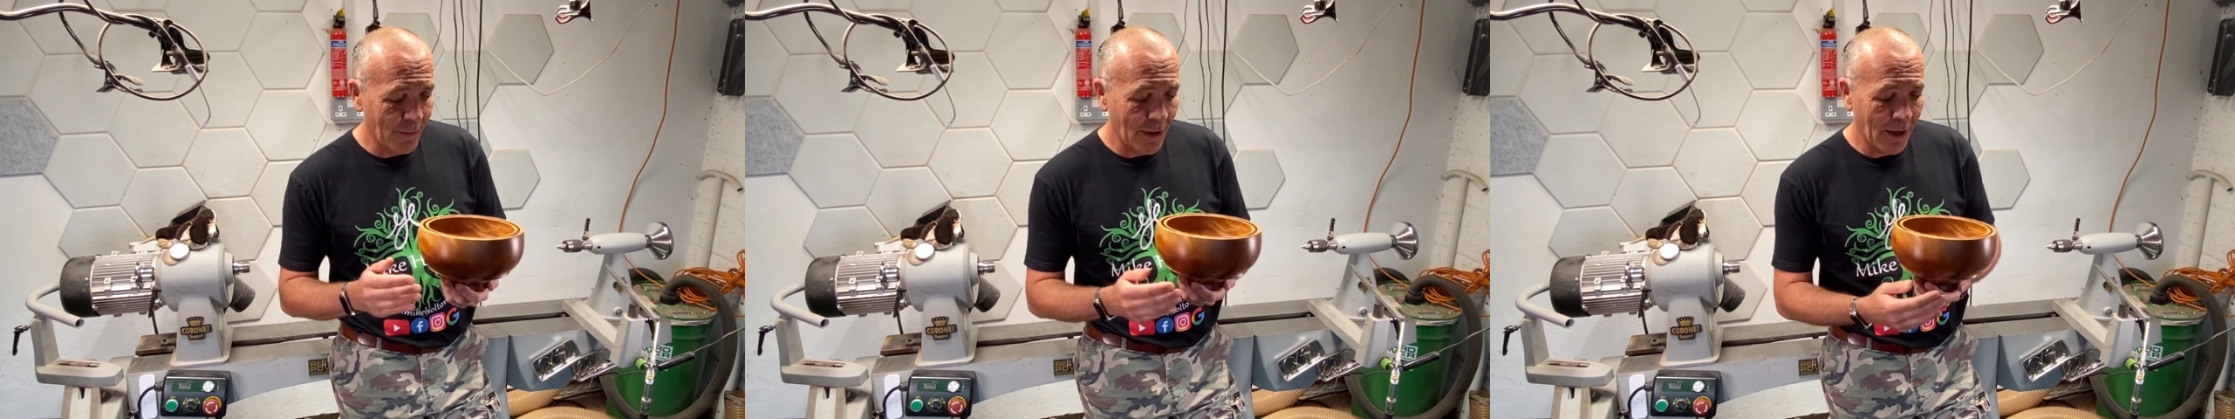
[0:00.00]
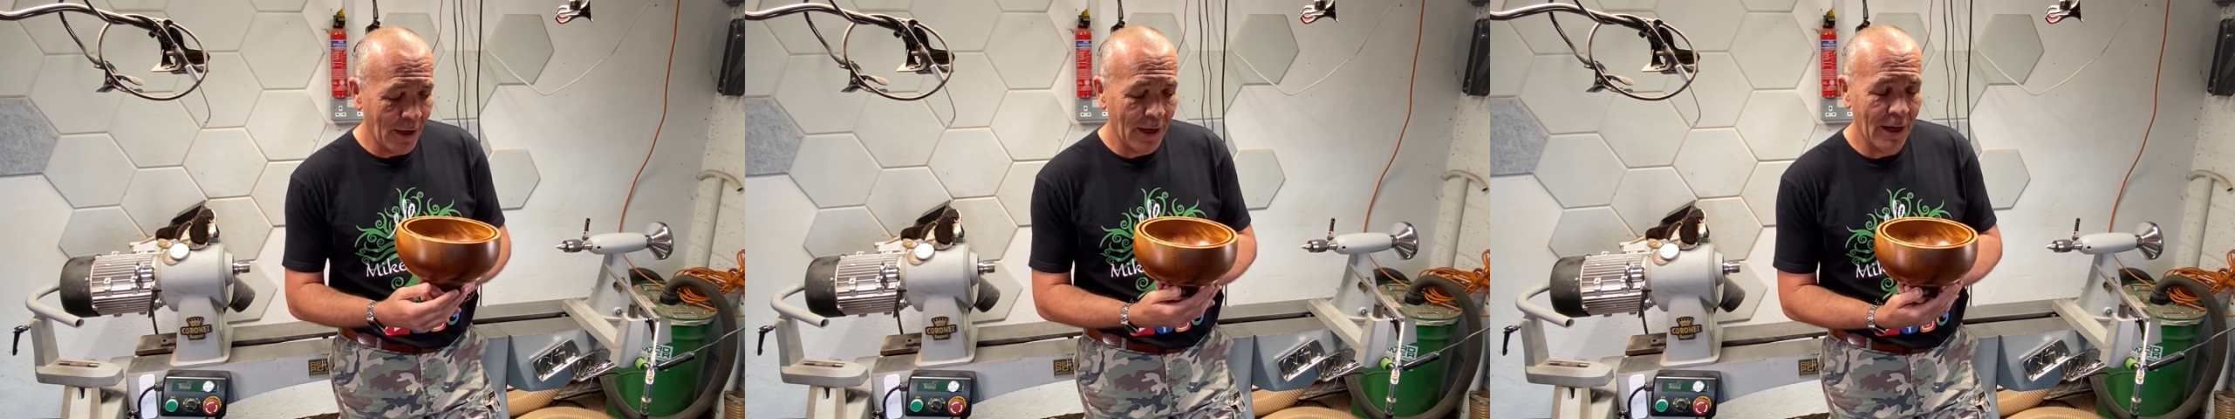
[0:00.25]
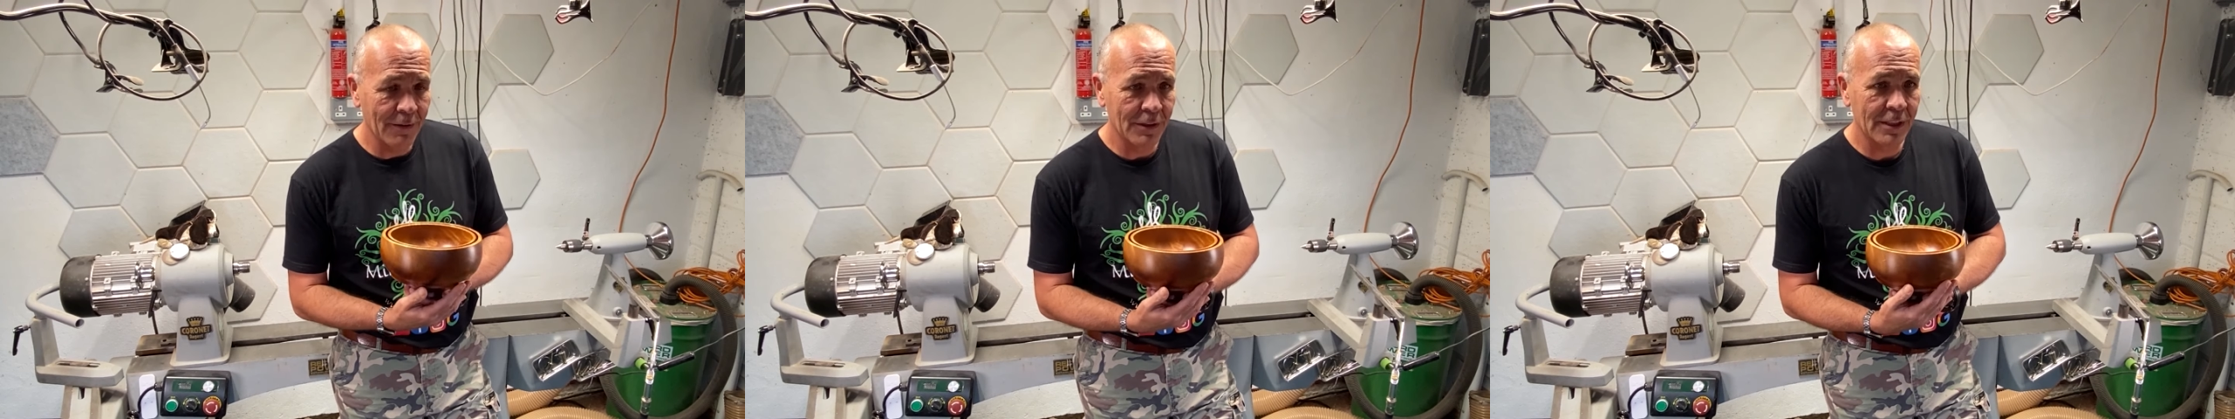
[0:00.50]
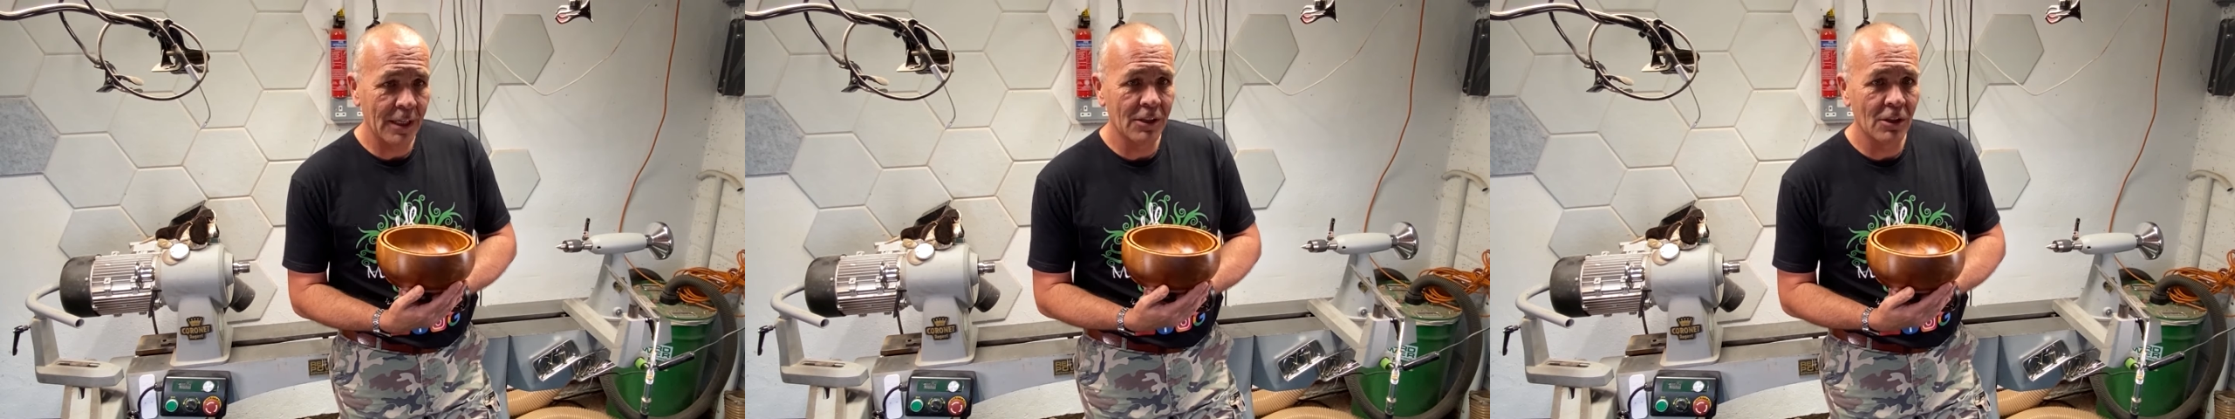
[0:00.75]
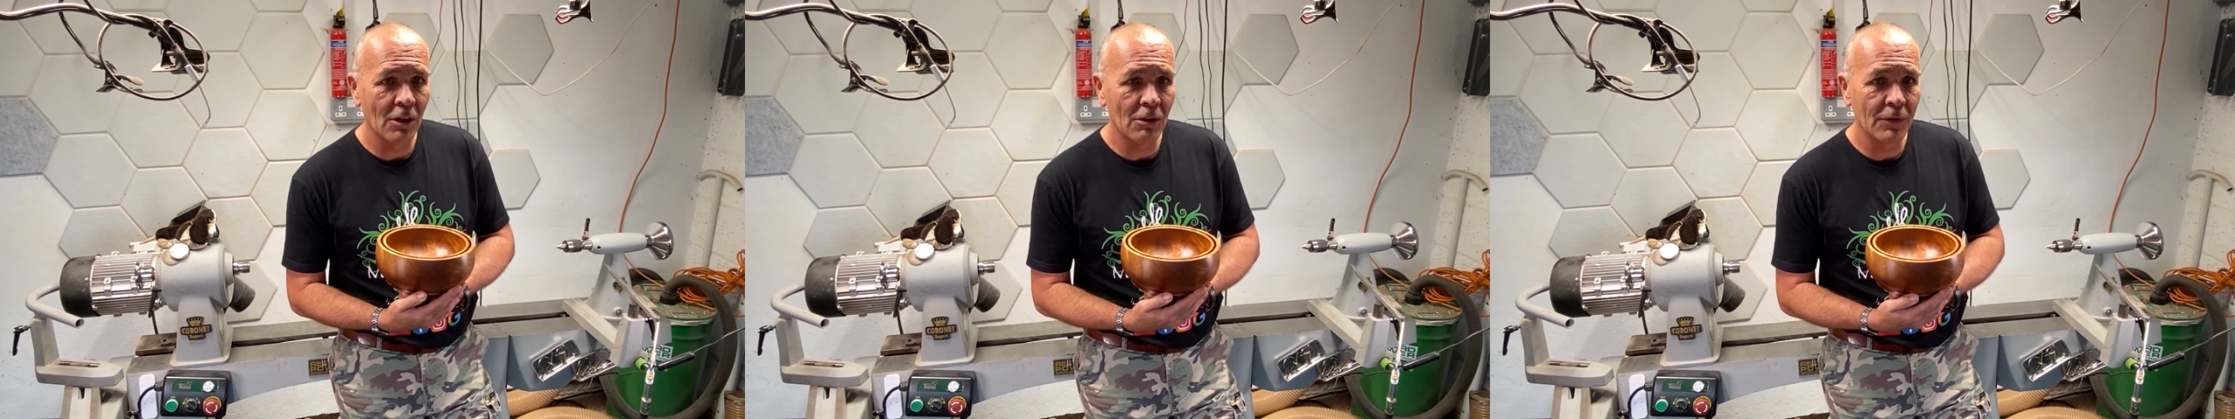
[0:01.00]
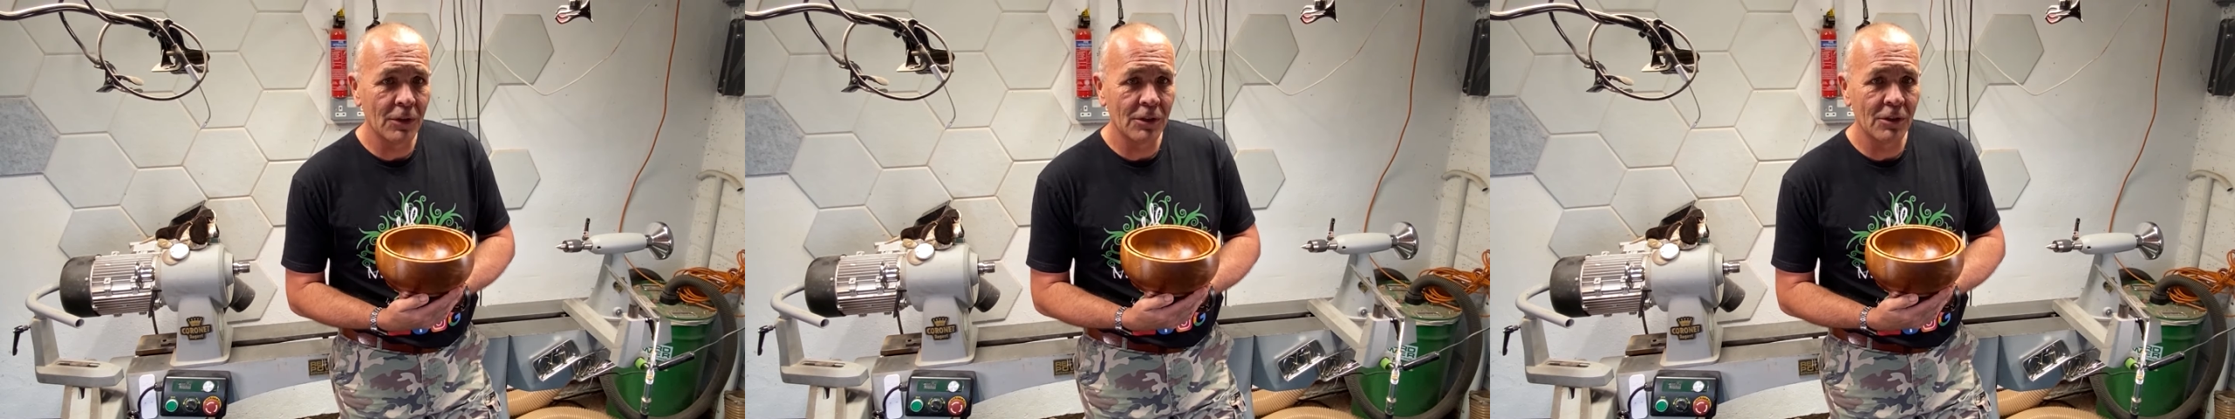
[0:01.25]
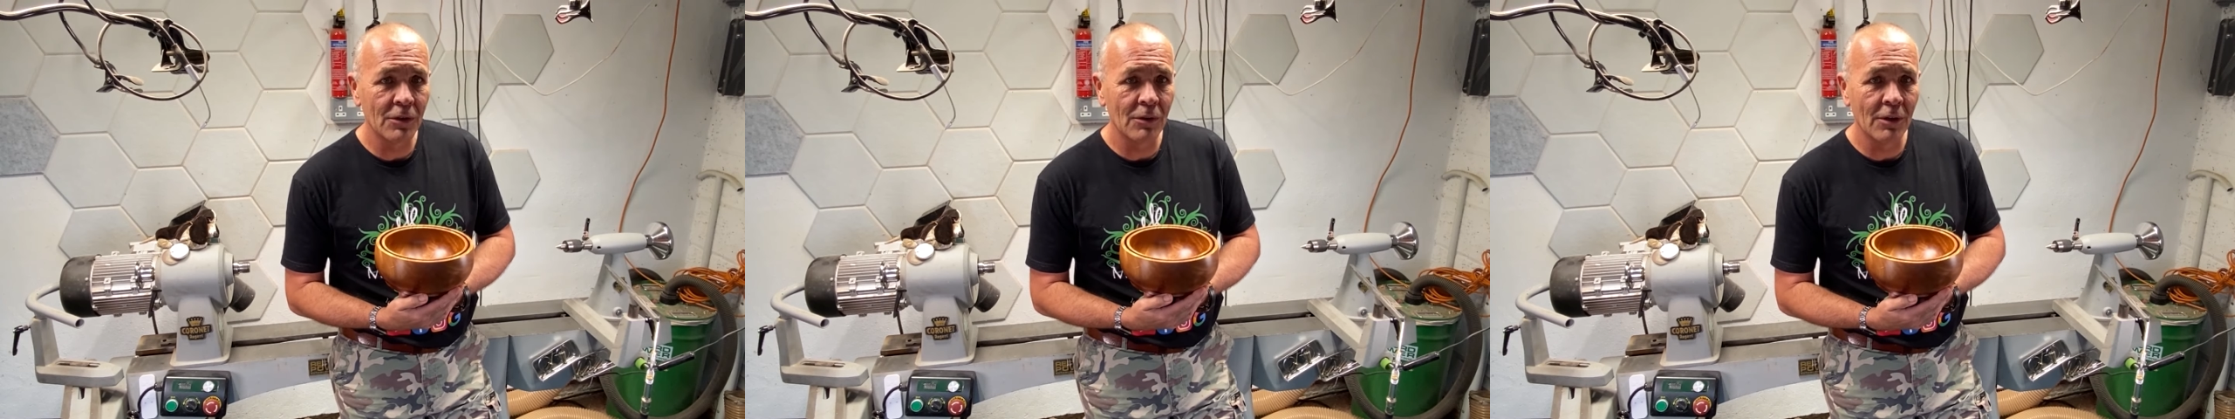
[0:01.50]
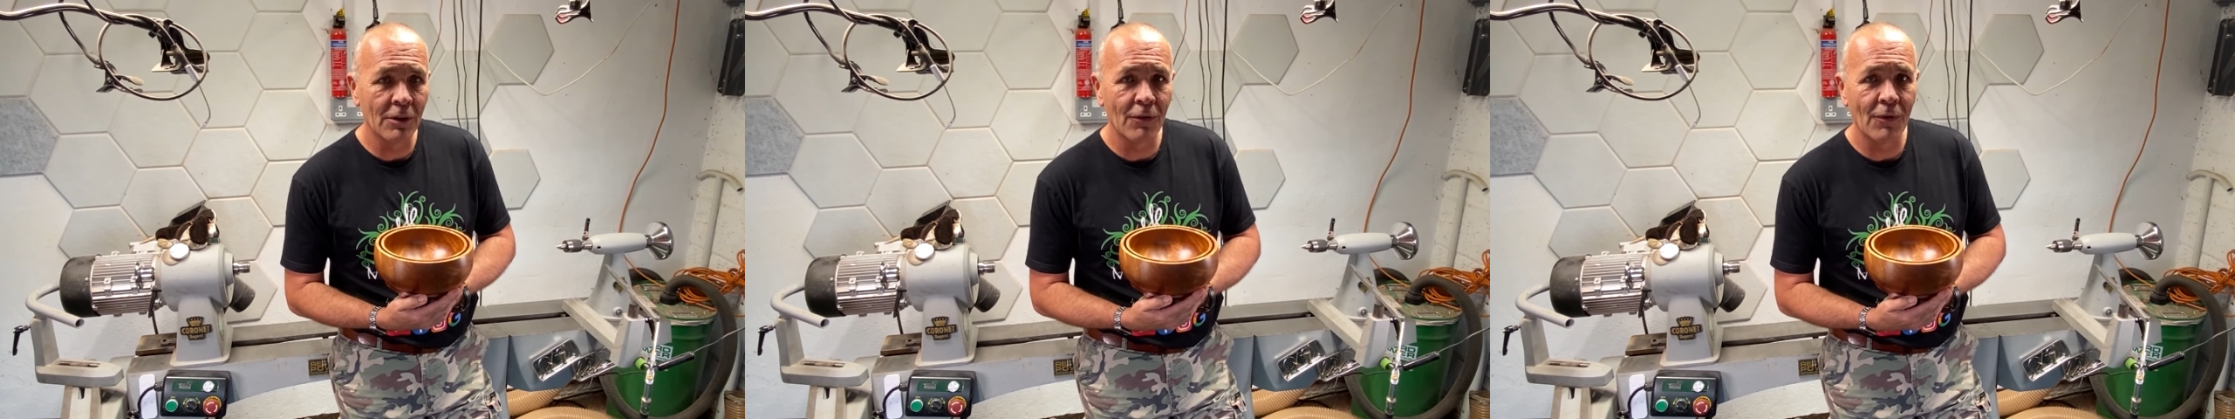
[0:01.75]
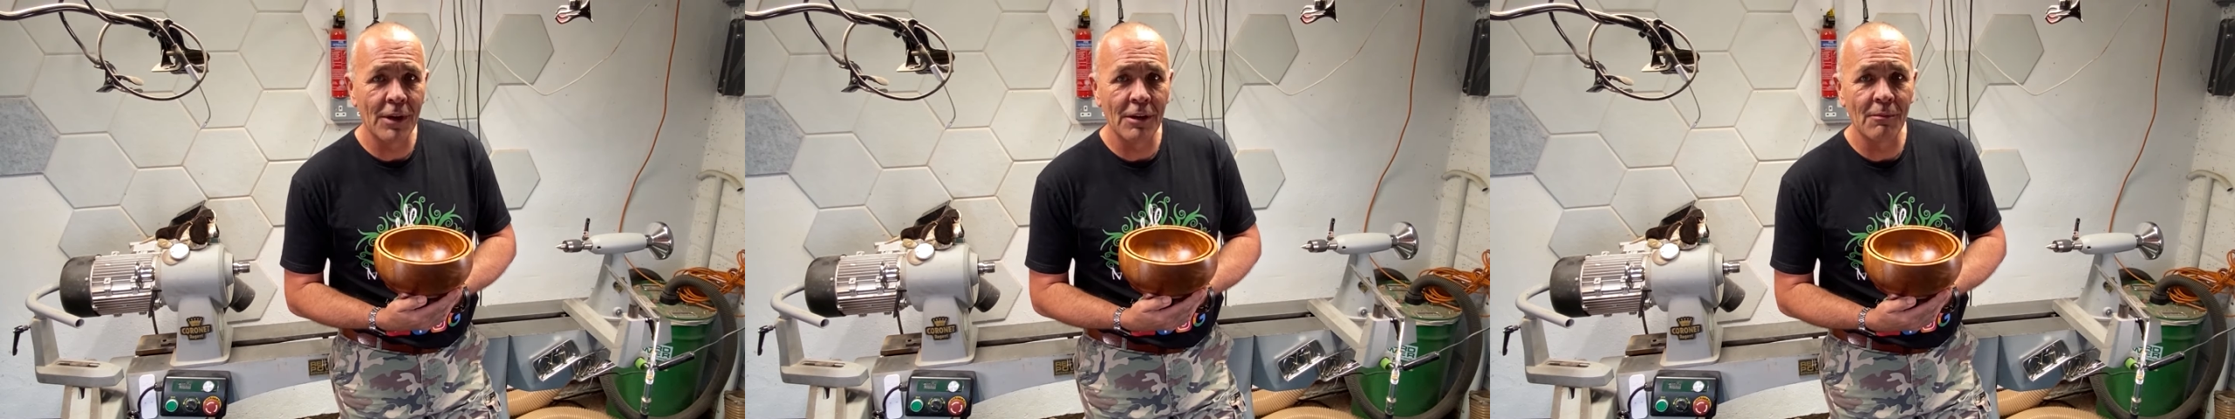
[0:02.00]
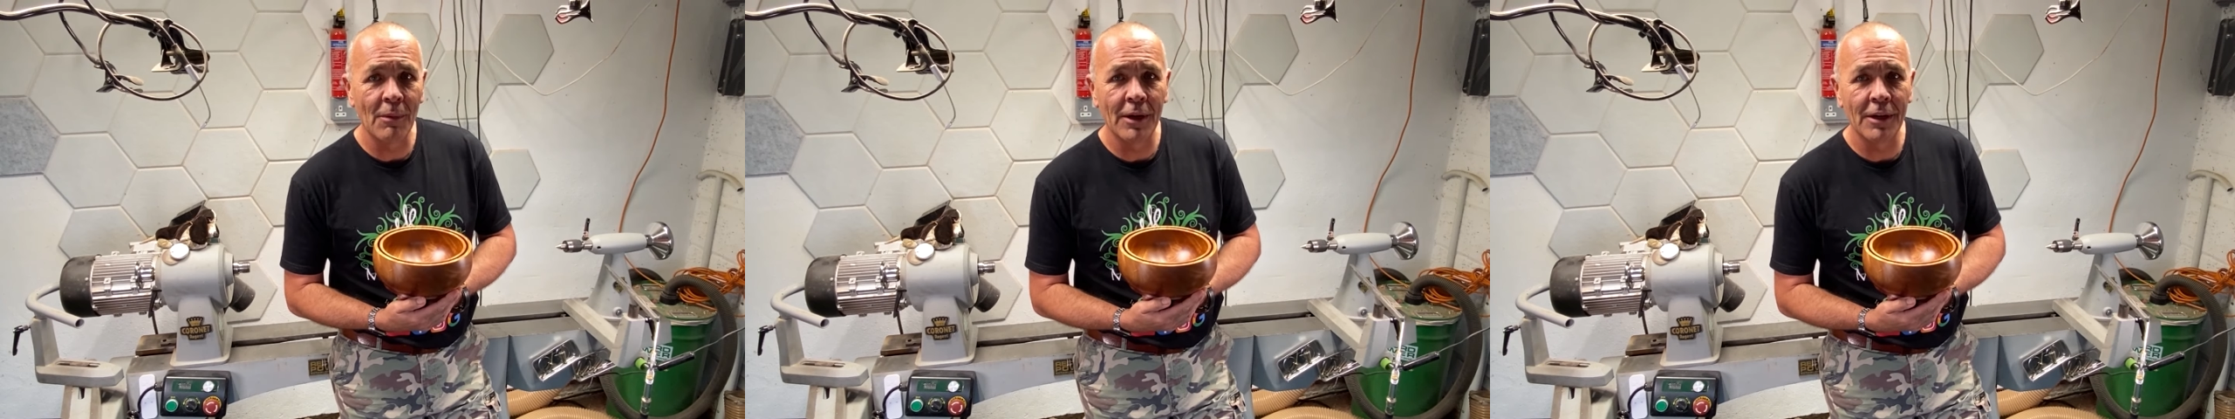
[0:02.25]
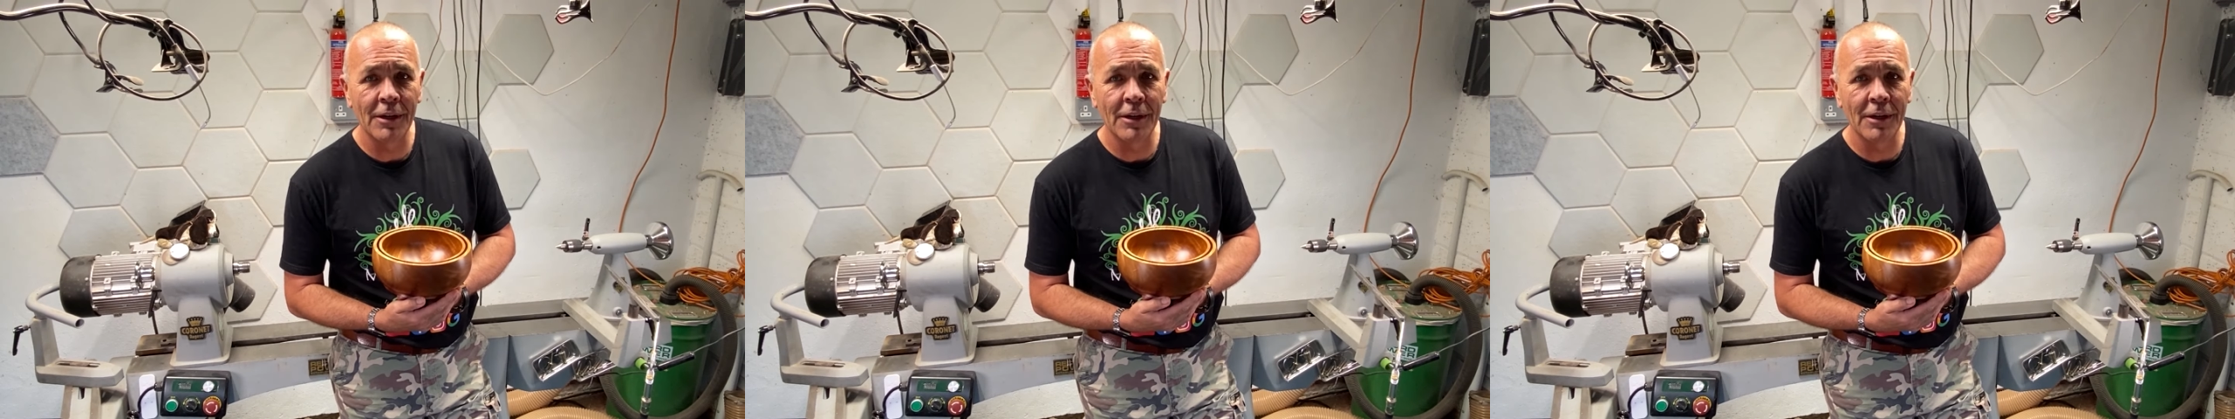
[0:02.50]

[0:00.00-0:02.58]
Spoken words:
I have sent over to a good friend of mine,